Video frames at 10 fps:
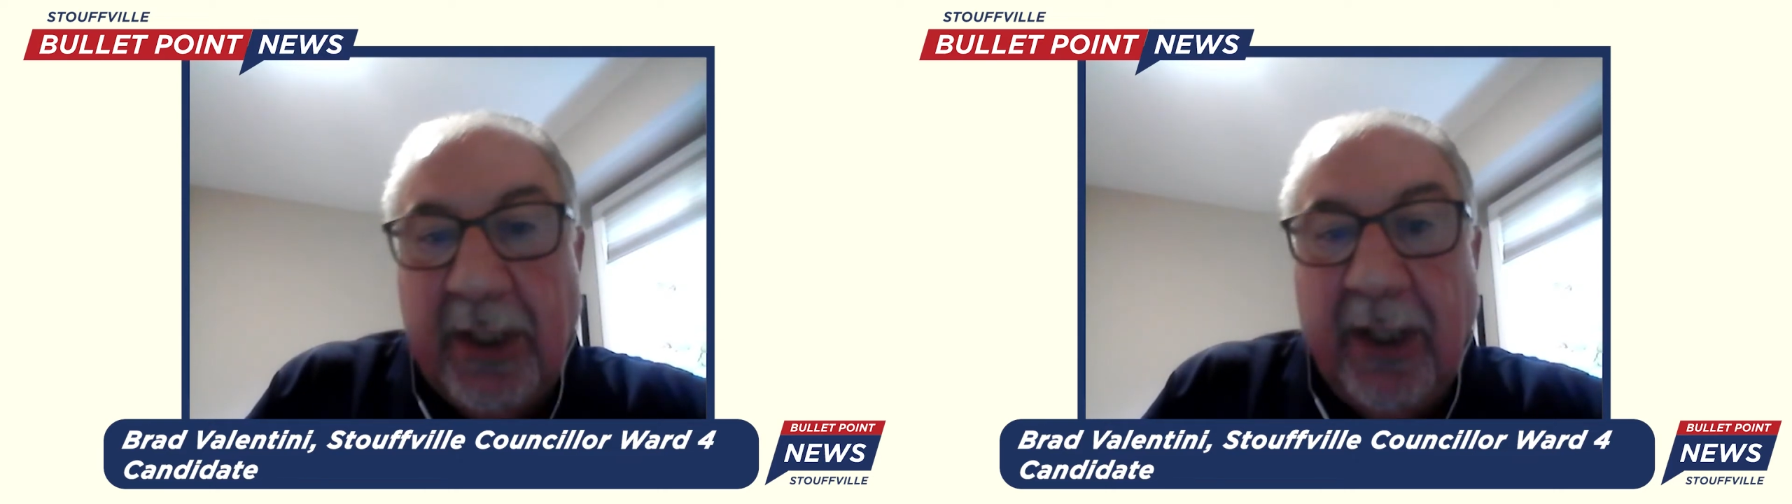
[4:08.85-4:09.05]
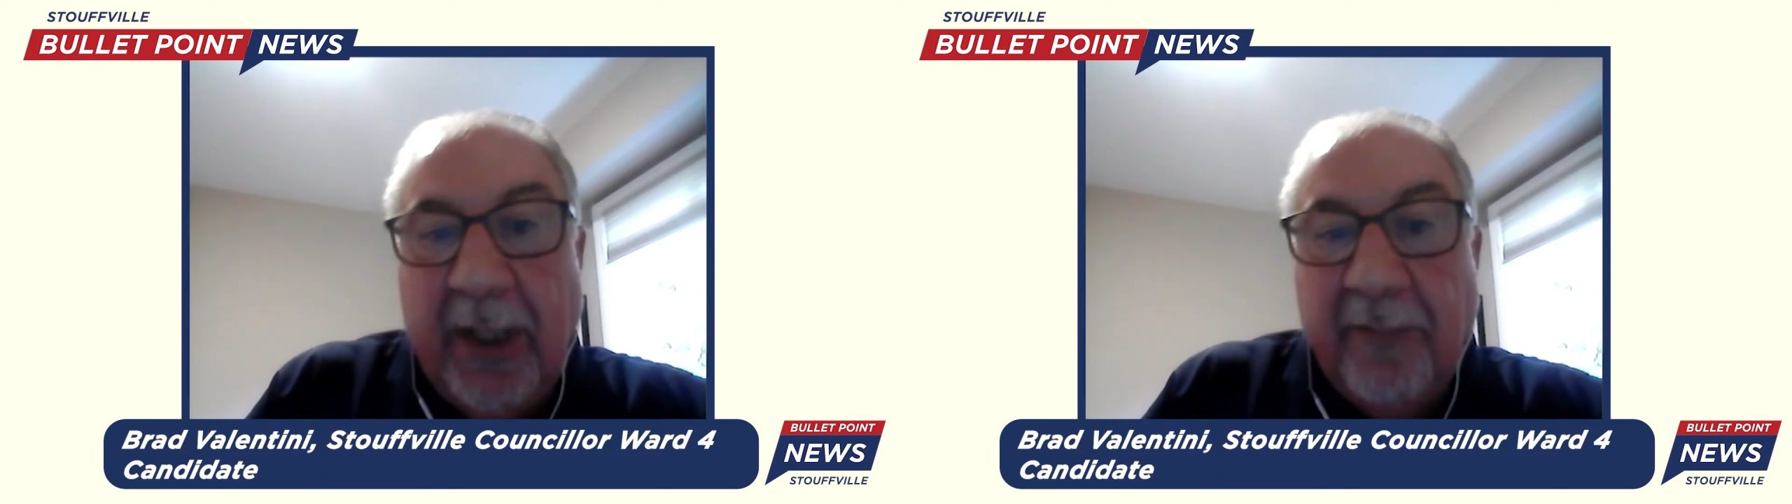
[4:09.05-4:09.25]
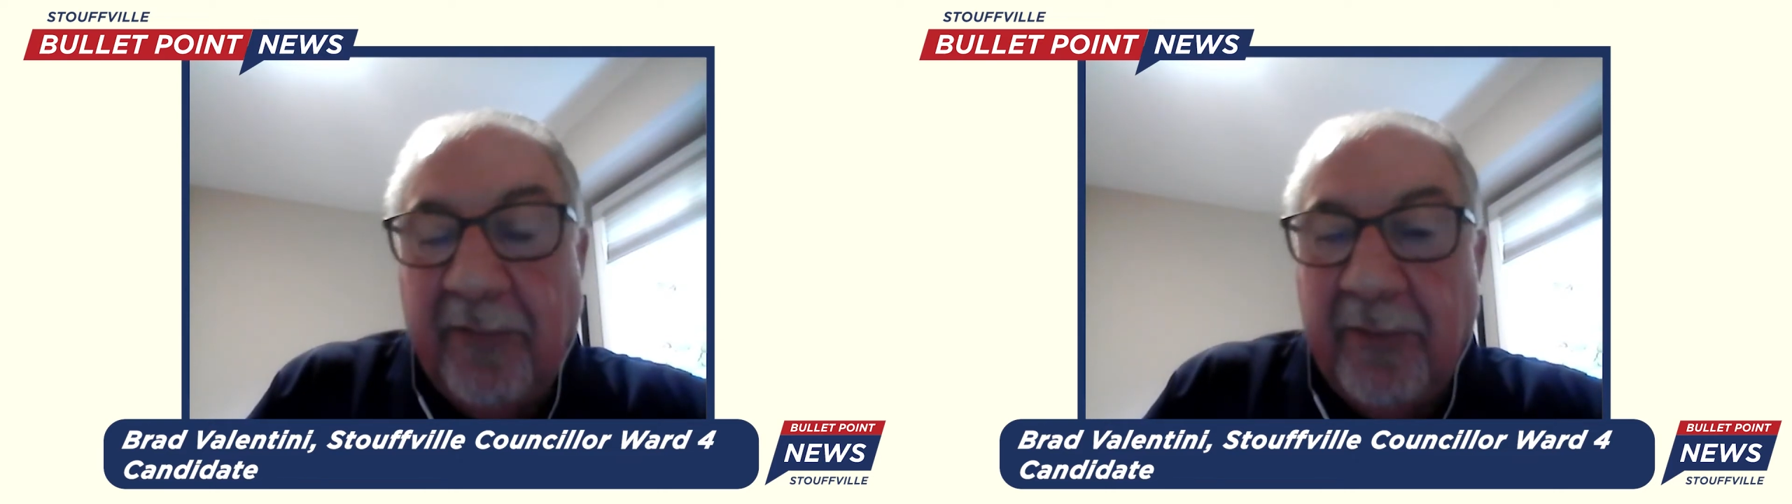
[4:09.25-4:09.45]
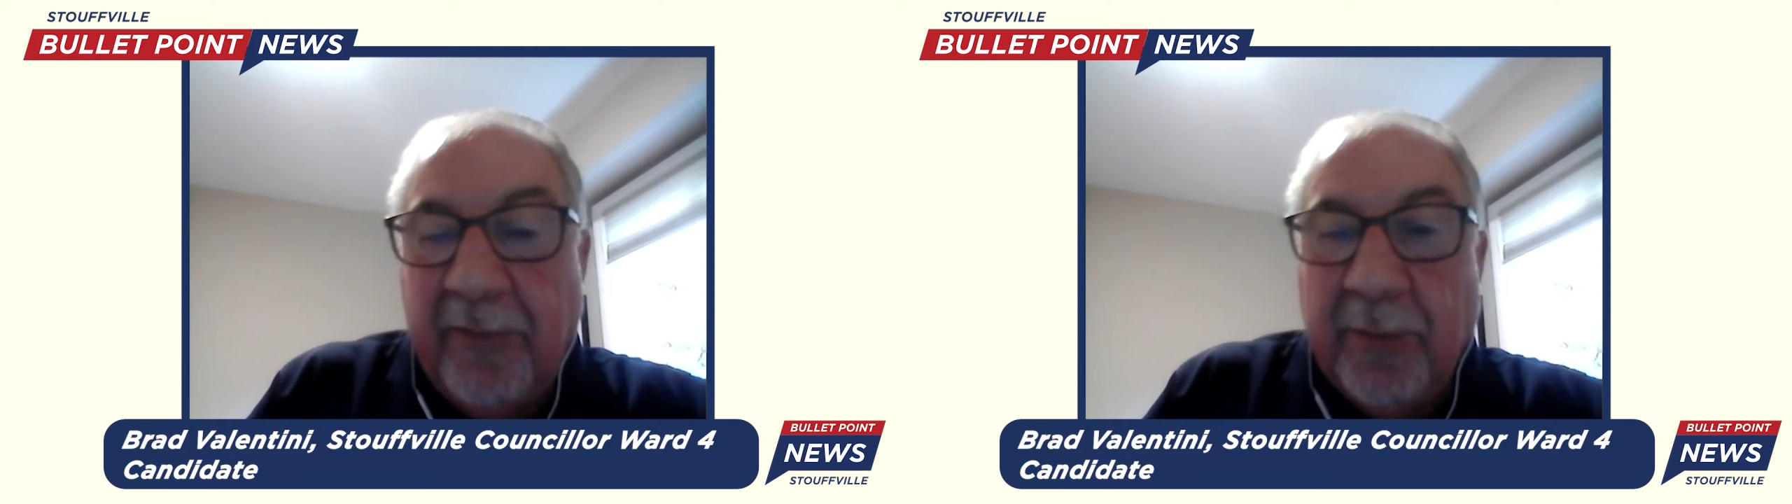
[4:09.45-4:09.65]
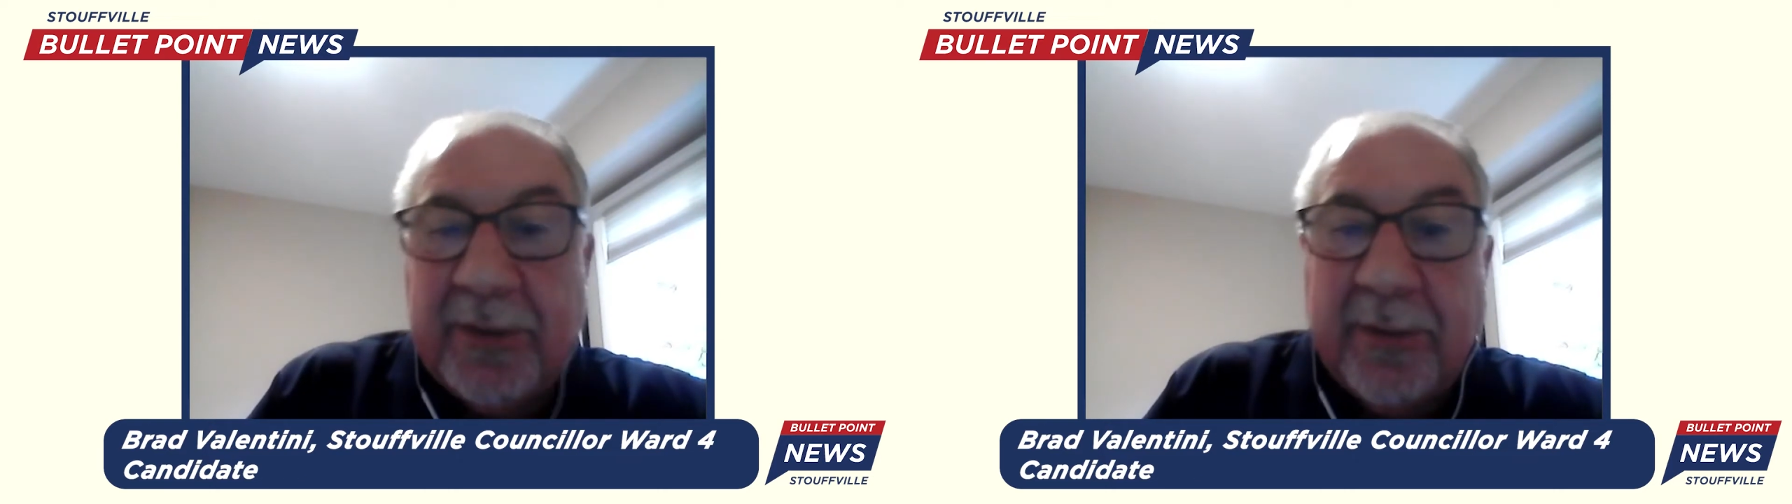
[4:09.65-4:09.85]
and
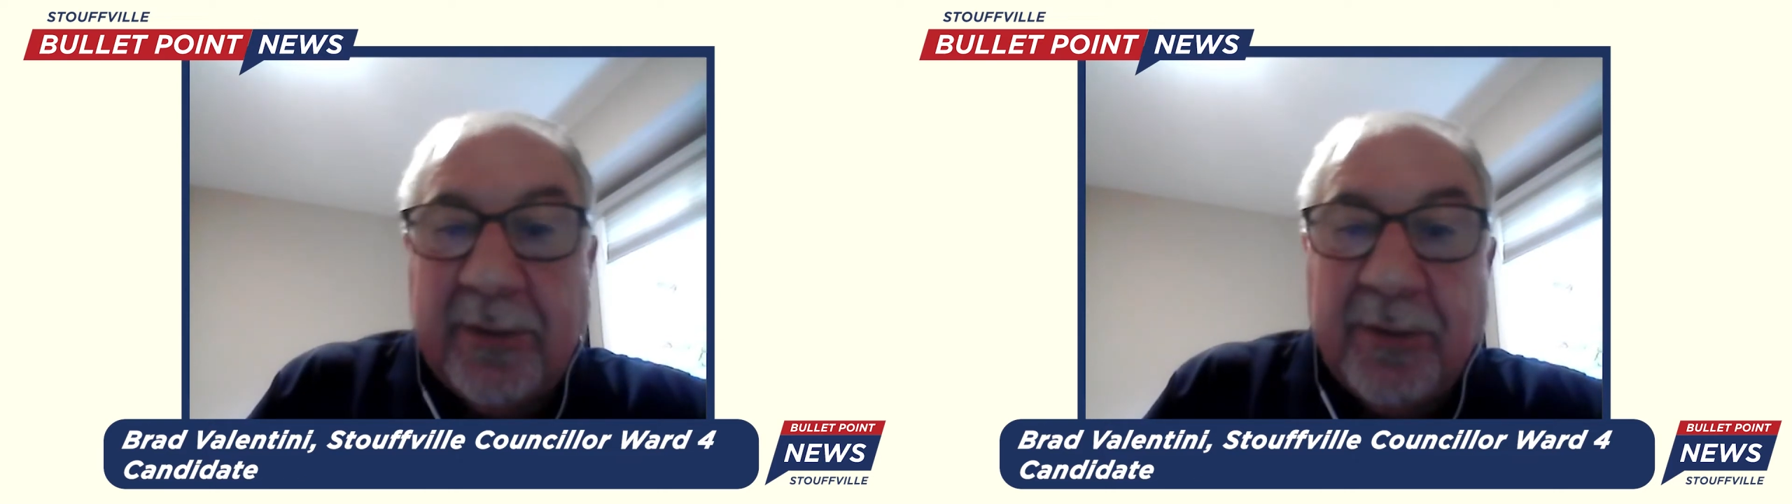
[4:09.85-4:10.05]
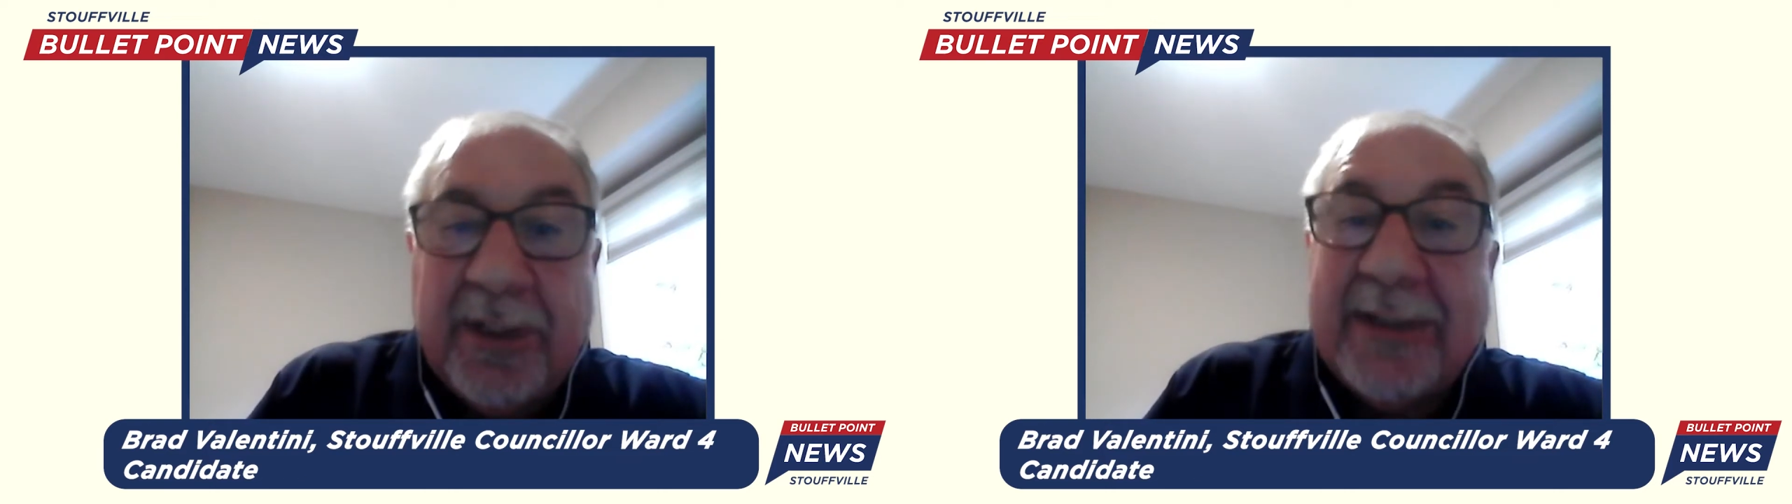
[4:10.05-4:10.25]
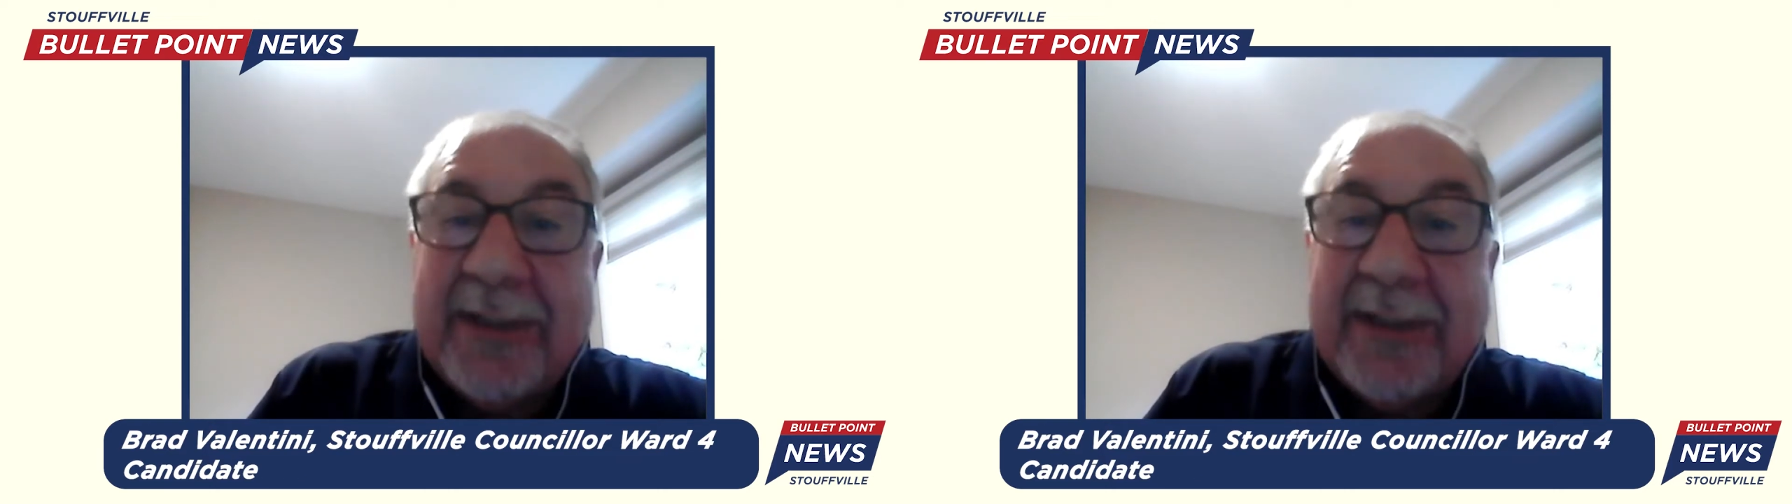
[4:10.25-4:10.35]
50%